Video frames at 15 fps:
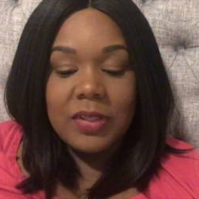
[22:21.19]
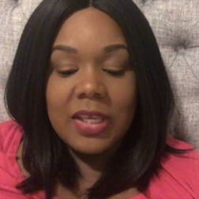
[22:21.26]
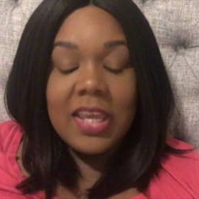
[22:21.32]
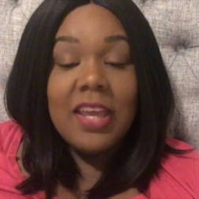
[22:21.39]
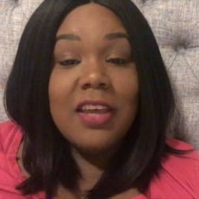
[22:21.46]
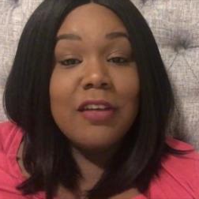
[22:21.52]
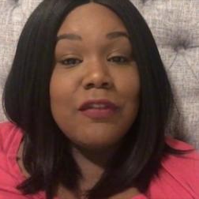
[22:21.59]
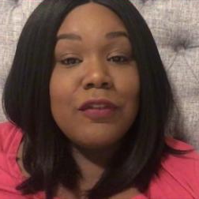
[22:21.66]

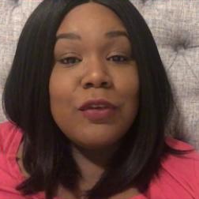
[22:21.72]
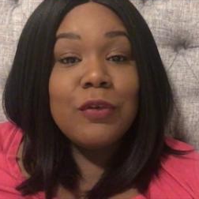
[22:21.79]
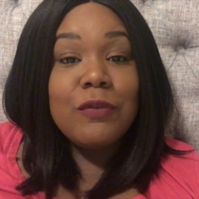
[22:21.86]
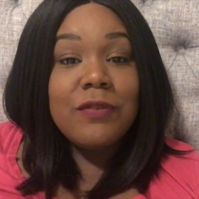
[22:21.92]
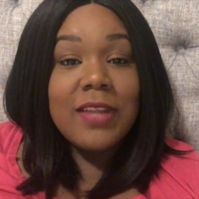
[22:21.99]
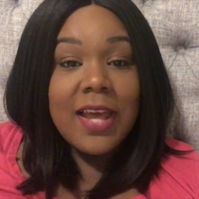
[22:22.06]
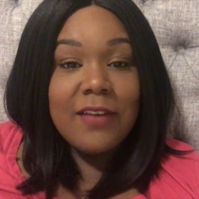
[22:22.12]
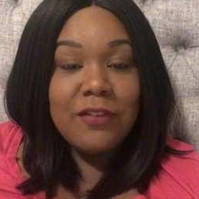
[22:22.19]
If you've
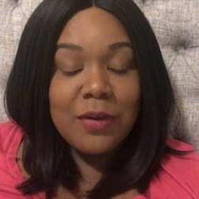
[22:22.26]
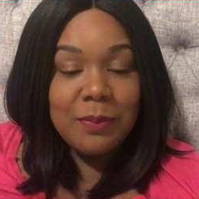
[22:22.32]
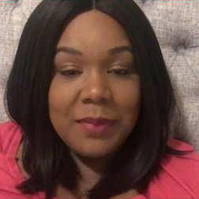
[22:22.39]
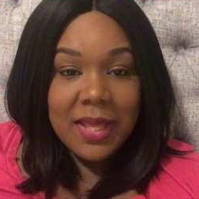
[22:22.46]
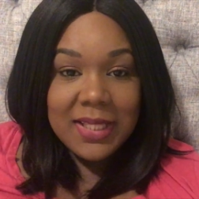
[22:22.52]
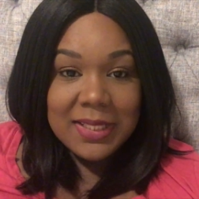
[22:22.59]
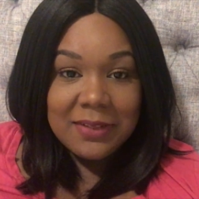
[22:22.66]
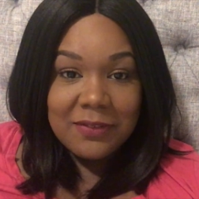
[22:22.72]
never
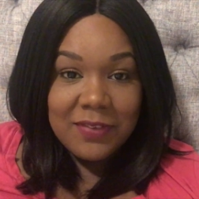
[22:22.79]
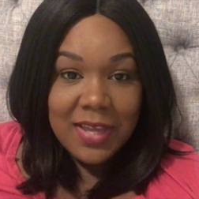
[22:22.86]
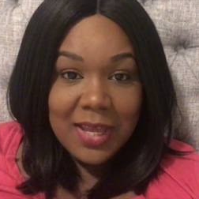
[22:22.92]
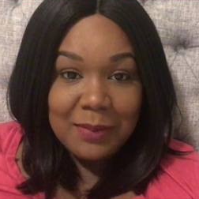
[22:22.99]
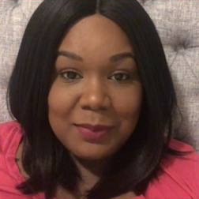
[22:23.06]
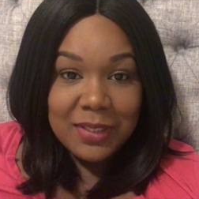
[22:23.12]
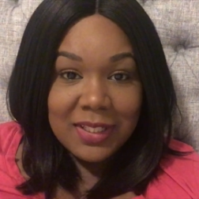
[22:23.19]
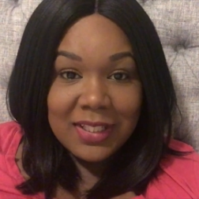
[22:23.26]
met the
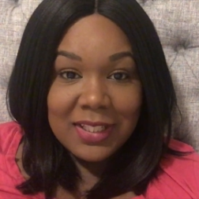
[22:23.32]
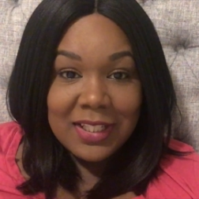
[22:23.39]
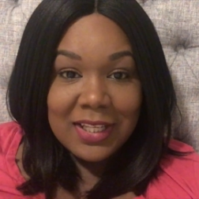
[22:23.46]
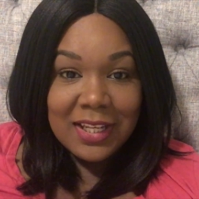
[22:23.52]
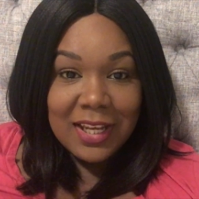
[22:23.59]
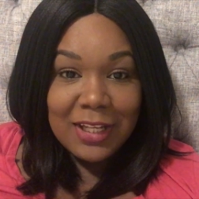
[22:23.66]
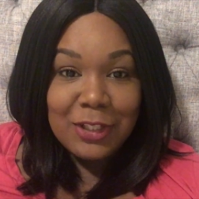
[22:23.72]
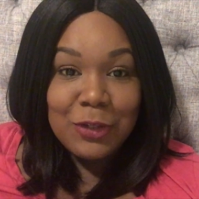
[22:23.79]
family
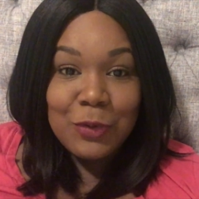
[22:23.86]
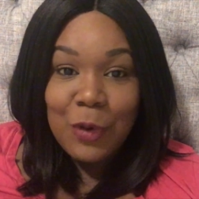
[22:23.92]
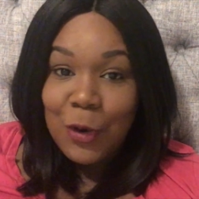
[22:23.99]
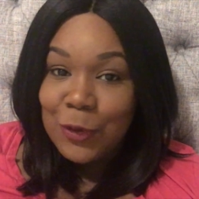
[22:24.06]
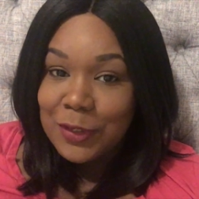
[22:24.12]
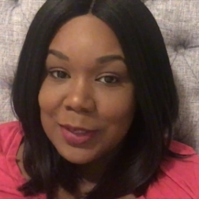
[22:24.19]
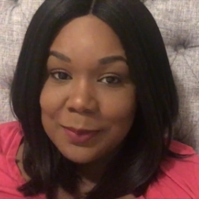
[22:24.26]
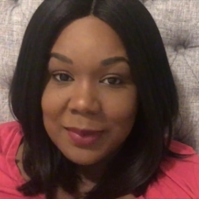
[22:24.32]
and you
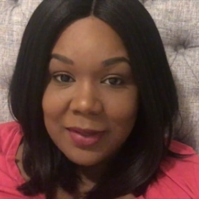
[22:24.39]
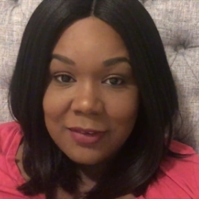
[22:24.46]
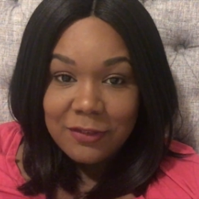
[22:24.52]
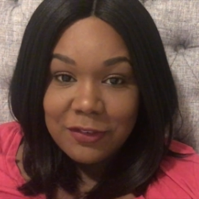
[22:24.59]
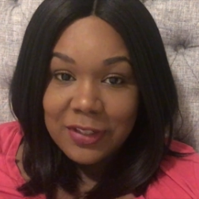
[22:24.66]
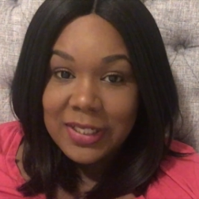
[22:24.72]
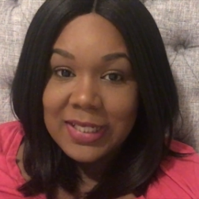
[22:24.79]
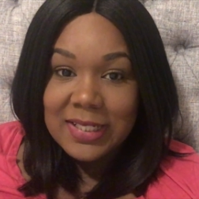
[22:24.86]
only meet
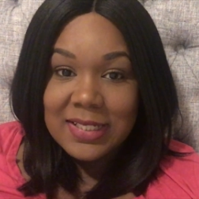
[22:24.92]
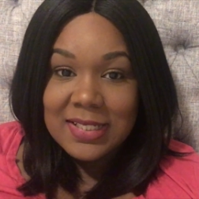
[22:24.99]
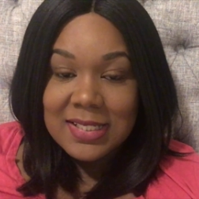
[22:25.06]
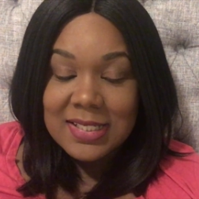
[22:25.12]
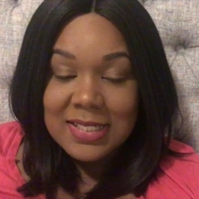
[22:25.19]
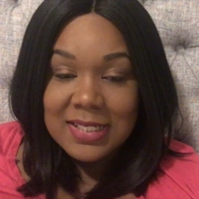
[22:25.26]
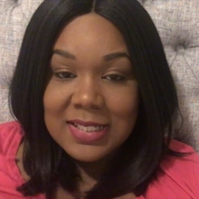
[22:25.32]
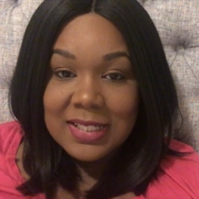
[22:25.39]

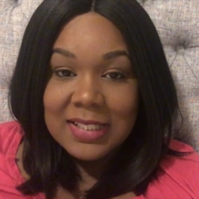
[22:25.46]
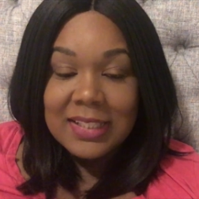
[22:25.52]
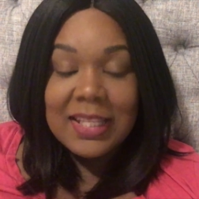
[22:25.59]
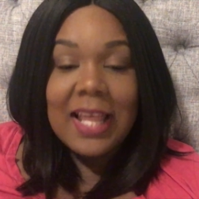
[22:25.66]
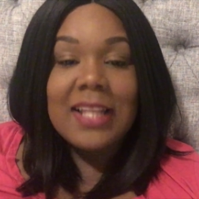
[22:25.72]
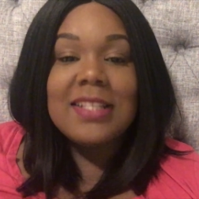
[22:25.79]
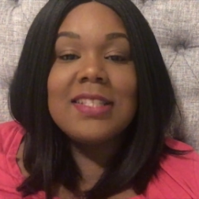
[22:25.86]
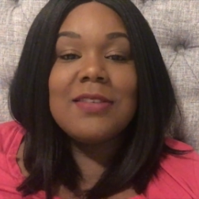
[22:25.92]
friends,
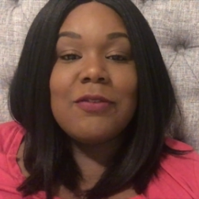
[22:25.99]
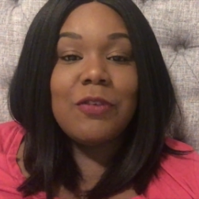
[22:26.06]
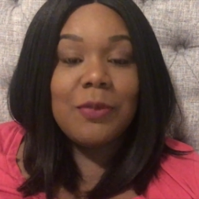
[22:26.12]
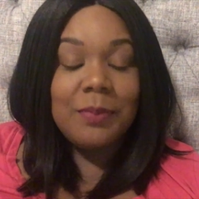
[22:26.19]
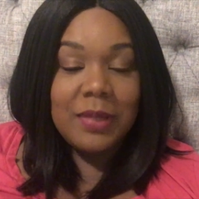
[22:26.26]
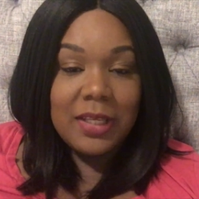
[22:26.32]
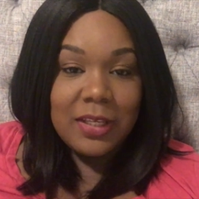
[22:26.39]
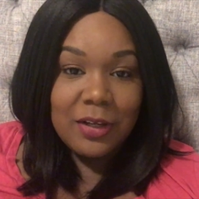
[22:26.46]
that's for
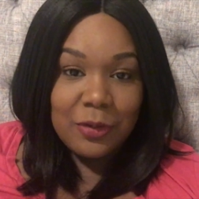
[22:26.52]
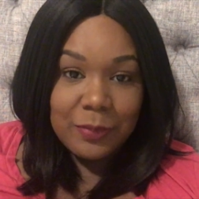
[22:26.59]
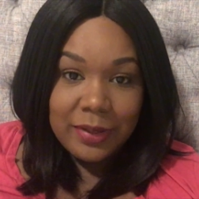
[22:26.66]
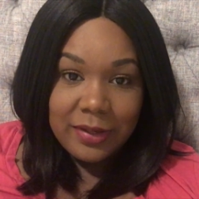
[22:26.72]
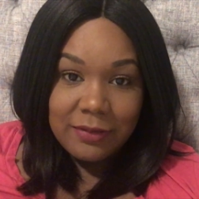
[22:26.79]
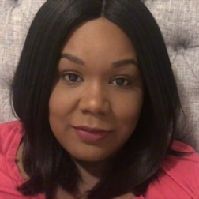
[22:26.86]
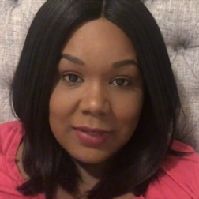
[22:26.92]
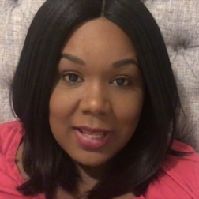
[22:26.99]
me a
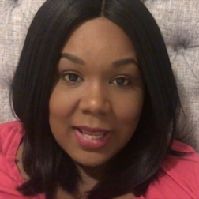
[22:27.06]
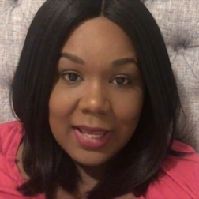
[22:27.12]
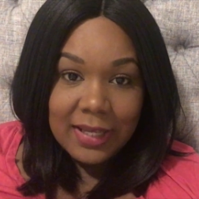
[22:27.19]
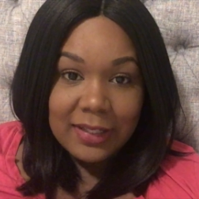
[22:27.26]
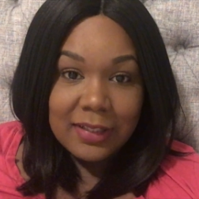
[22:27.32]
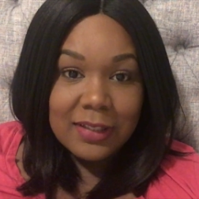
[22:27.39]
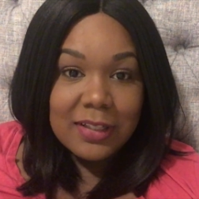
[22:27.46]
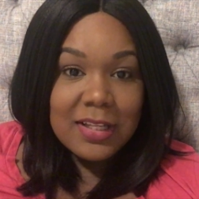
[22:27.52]
red
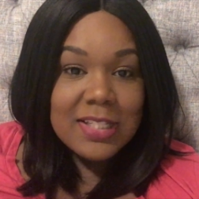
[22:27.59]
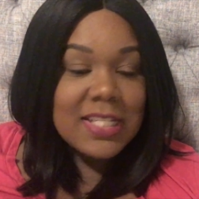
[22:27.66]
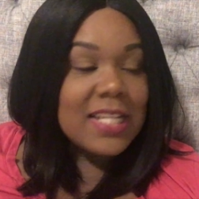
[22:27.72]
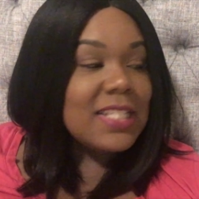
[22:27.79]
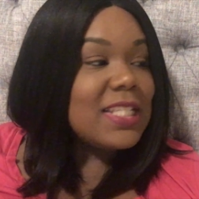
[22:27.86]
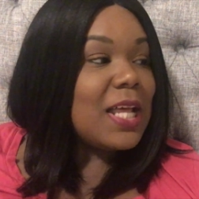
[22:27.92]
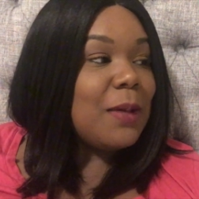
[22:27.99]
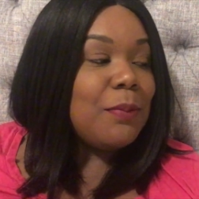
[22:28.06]
flag. Because at
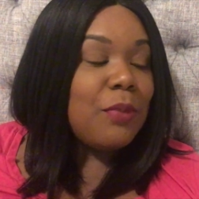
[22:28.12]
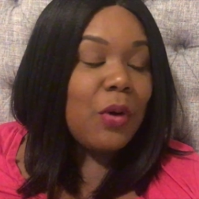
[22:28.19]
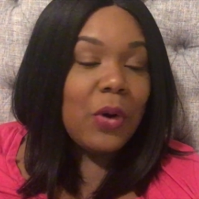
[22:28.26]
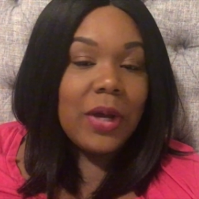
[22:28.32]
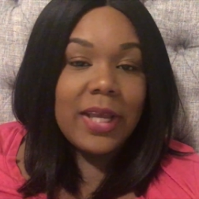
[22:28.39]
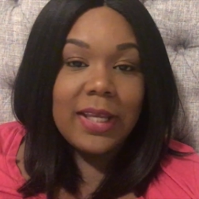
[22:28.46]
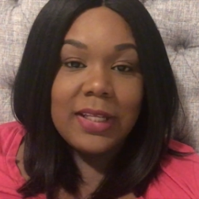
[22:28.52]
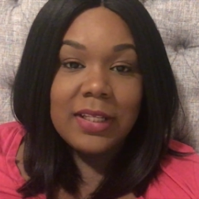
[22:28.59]
some
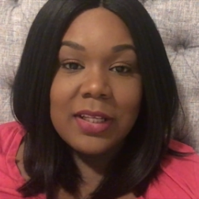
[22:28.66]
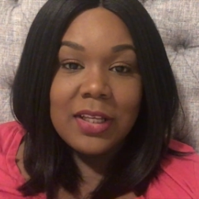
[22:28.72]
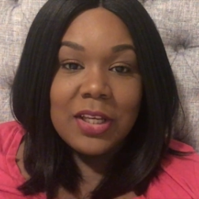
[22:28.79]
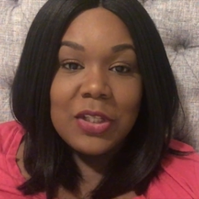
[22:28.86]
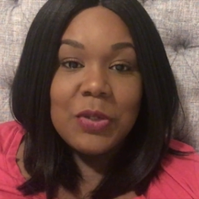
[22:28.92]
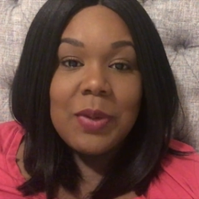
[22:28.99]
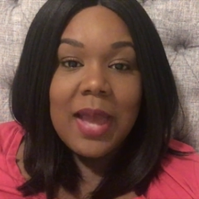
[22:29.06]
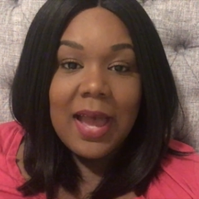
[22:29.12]
point,
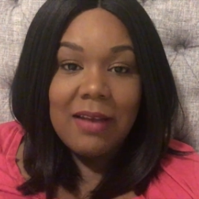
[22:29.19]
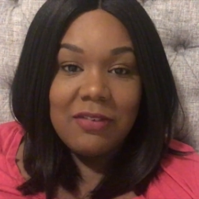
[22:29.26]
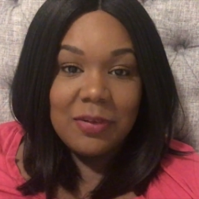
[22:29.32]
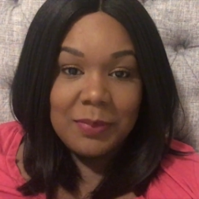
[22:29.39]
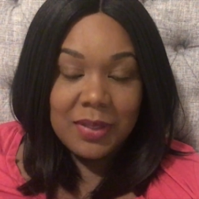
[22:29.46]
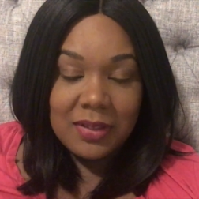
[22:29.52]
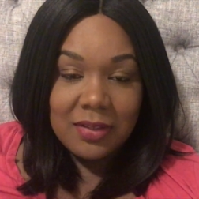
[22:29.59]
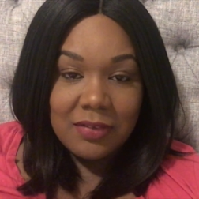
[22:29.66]
you have to
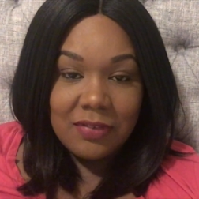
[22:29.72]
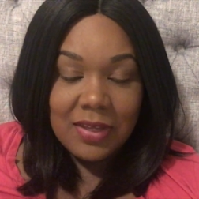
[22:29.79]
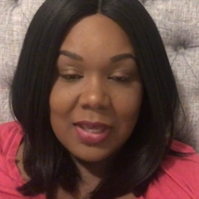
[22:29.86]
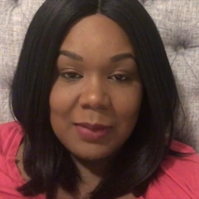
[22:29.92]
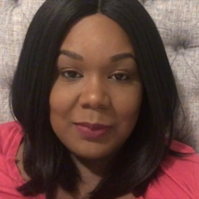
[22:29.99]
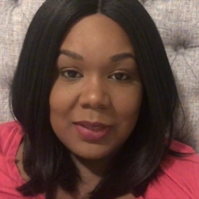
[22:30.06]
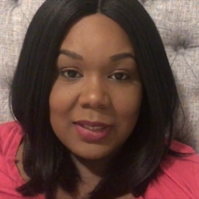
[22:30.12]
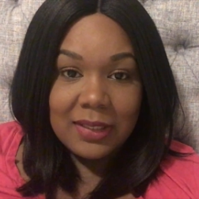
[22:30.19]
meet the
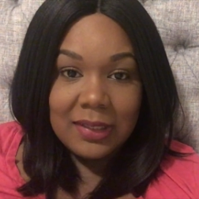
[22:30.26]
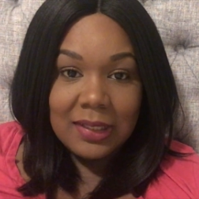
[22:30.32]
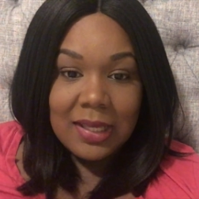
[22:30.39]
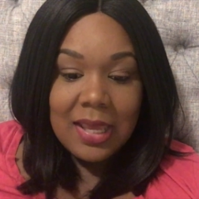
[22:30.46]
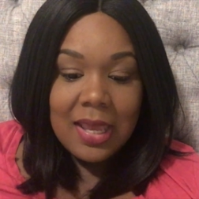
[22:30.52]
family.